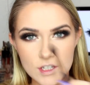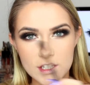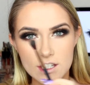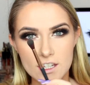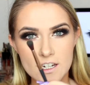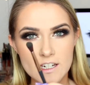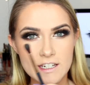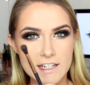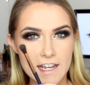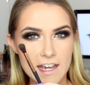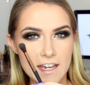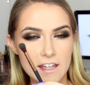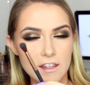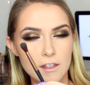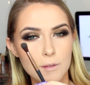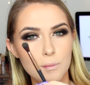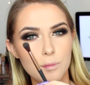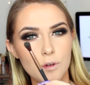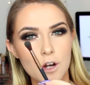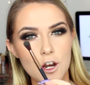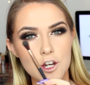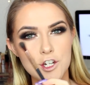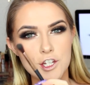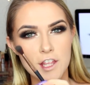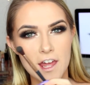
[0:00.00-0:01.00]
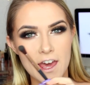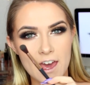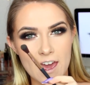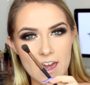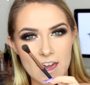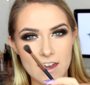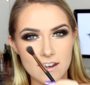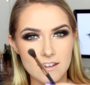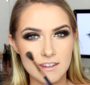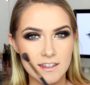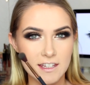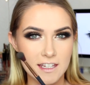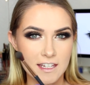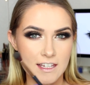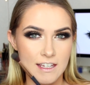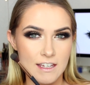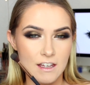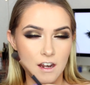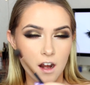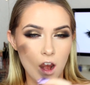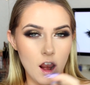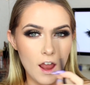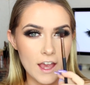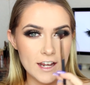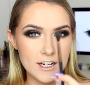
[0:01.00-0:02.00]
just going to take the brush that had the
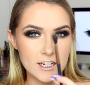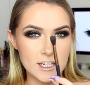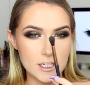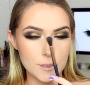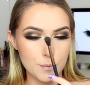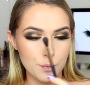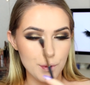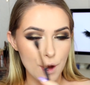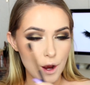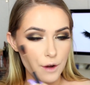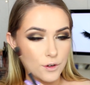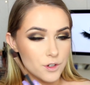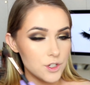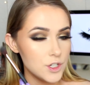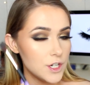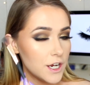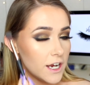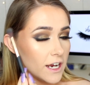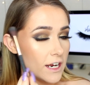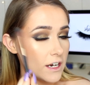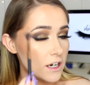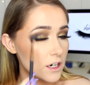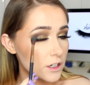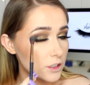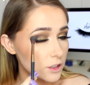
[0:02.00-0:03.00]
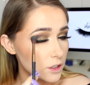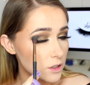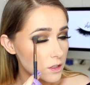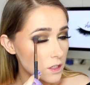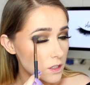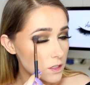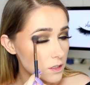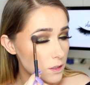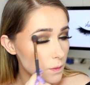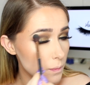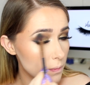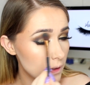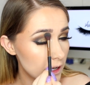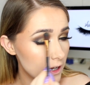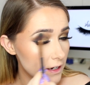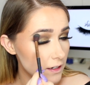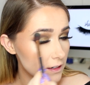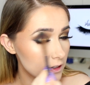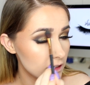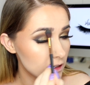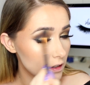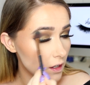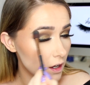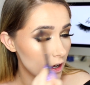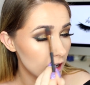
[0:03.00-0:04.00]
lightest brown shade and use this to blend
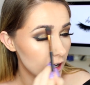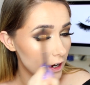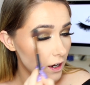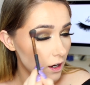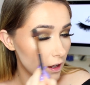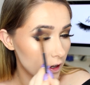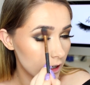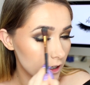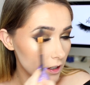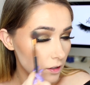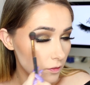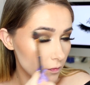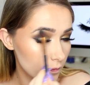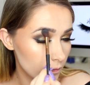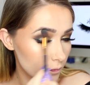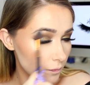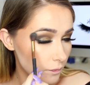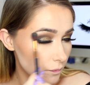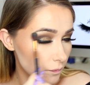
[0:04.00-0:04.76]
in the highlight.